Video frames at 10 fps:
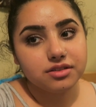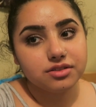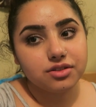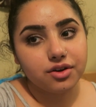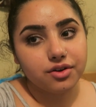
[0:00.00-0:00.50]

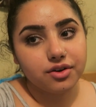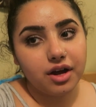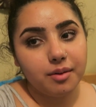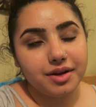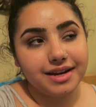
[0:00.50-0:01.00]
So
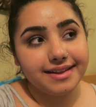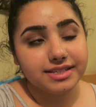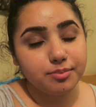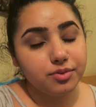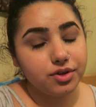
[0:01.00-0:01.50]
I mean, it
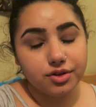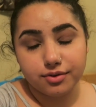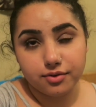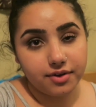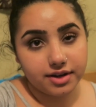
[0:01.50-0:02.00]
is a
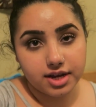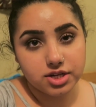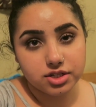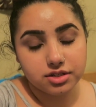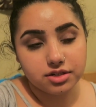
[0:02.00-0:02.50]
beautiful
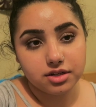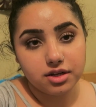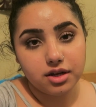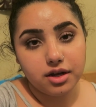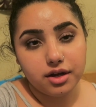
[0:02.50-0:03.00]
foundation,
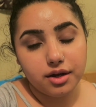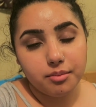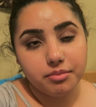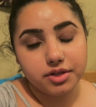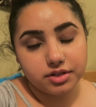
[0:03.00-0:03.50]

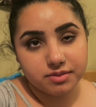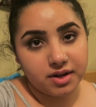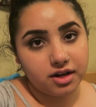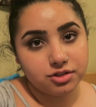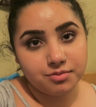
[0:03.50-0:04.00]
but don't
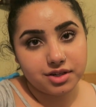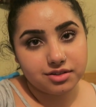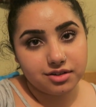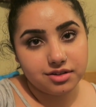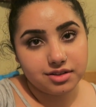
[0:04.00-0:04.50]
spend
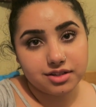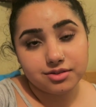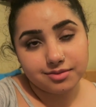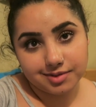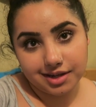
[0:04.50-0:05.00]
$100 on it. That's
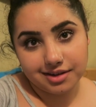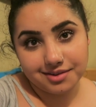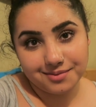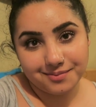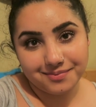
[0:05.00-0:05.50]
all I'm saying.
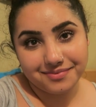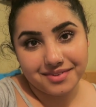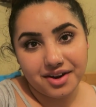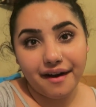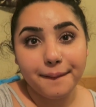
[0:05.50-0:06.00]

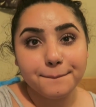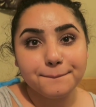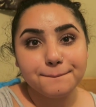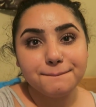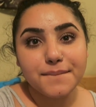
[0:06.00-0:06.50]
All right,
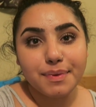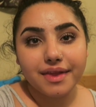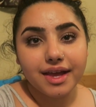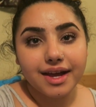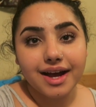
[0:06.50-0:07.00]

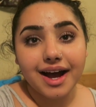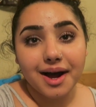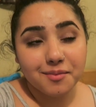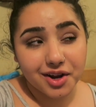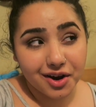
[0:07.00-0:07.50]

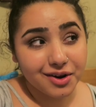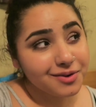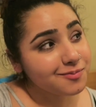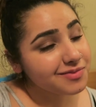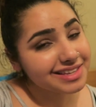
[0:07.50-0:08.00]
I'm gonna go,
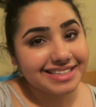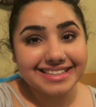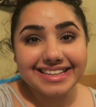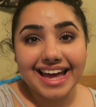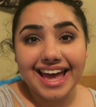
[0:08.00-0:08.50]

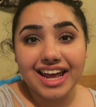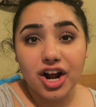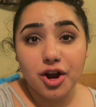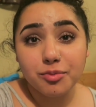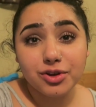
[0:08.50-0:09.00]
and I
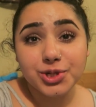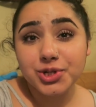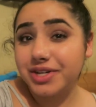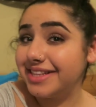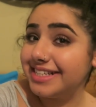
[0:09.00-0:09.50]
hope you
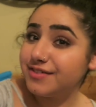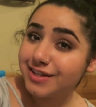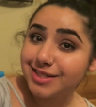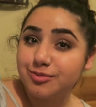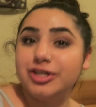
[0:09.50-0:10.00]
enjoyed this
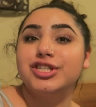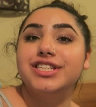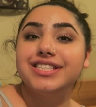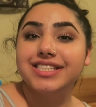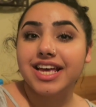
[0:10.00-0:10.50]
first
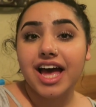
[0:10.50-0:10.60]
impressions.